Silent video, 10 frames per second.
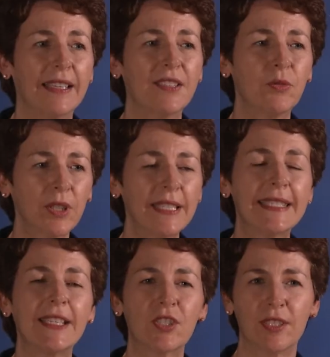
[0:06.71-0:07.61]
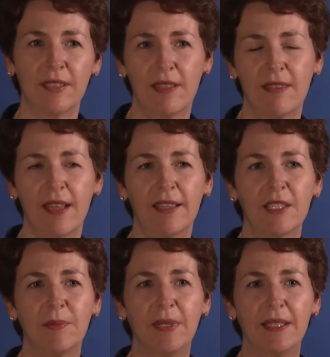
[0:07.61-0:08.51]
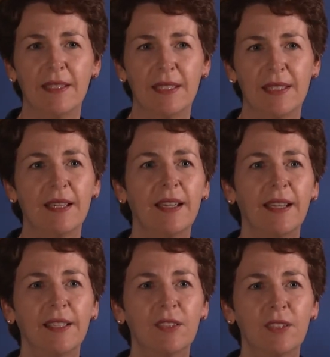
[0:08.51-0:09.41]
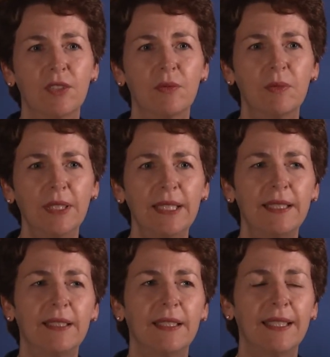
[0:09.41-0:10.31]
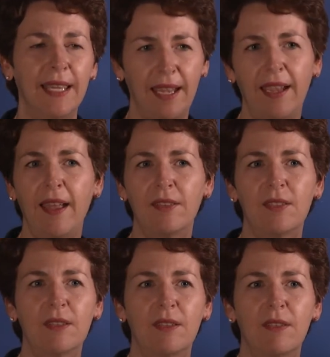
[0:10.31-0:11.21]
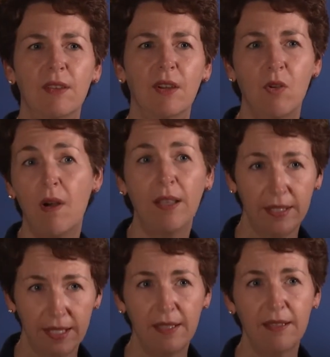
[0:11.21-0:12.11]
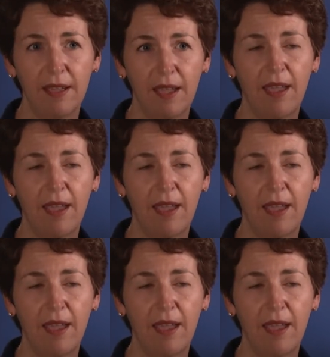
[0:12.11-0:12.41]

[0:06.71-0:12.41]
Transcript: is an organization that's been designed to really enhance the quality